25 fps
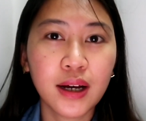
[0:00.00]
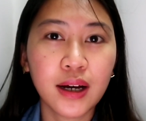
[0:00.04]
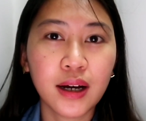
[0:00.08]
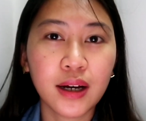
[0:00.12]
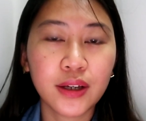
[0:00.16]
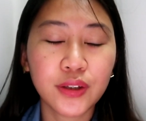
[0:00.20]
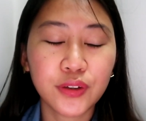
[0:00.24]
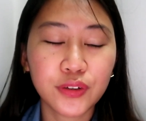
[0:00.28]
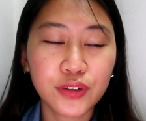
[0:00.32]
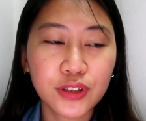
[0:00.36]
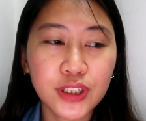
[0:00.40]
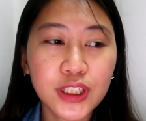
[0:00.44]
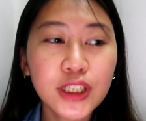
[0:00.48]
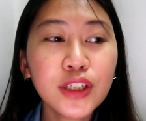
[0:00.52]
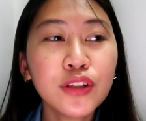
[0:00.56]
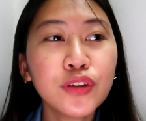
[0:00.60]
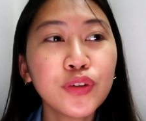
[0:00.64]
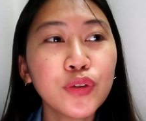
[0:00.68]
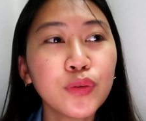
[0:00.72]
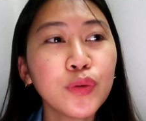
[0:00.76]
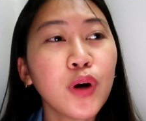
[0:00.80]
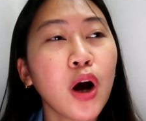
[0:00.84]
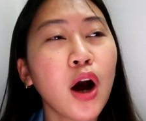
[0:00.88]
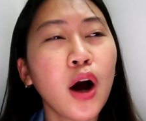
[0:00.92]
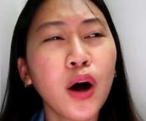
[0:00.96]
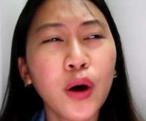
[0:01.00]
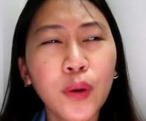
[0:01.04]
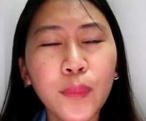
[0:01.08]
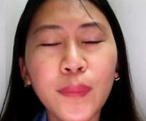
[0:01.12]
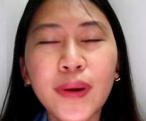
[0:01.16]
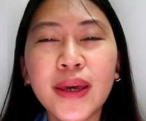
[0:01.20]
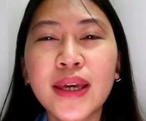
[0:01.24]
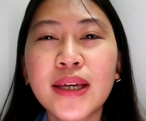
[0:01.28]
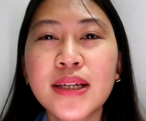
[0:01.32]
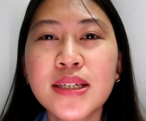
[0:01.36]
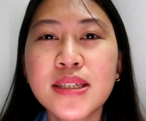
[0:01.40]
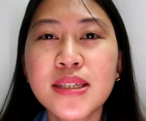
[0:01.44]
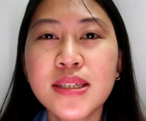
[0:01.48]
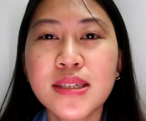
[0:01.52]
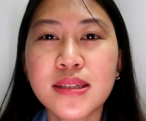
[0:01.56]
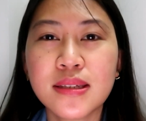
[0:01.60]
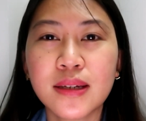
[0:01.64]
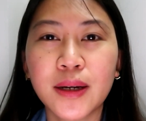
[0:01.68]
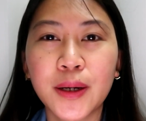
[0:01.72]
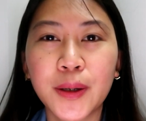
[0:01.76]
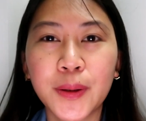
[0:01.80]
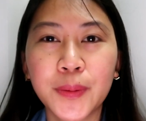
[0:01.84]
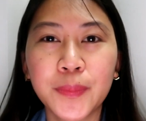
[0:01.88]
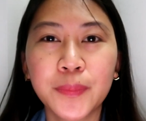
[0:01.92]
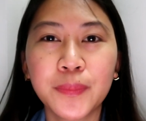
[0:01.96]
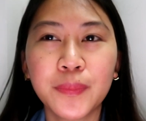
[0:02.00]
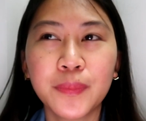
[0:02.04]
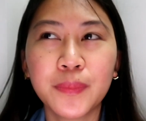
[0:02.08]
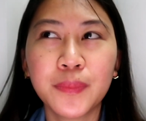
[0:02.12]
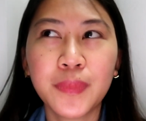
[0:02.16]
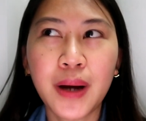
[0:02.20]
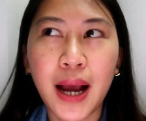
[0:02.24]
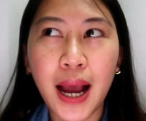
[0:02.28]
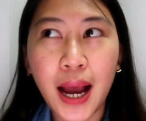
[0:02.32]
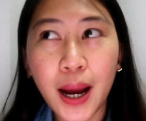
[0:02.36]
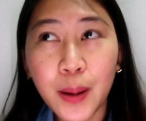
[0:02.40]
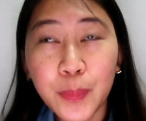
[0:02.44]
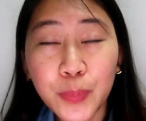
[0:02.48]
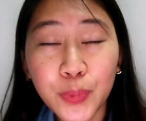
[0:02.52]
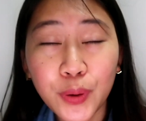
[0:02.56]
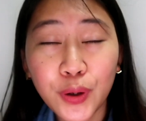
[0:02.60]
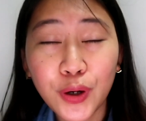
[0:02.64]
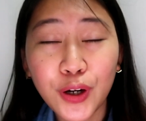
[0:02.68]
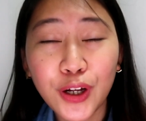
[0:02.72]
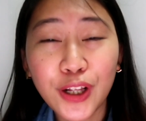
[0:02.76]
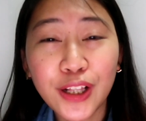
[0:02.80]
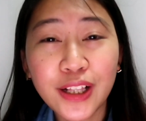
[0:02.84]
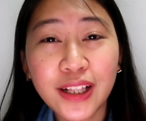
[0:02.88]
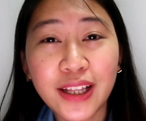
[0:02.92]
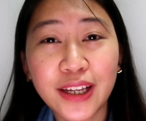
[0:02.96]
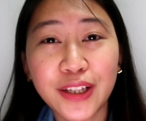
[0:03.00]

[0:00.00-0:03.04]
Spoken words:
You need to always habol,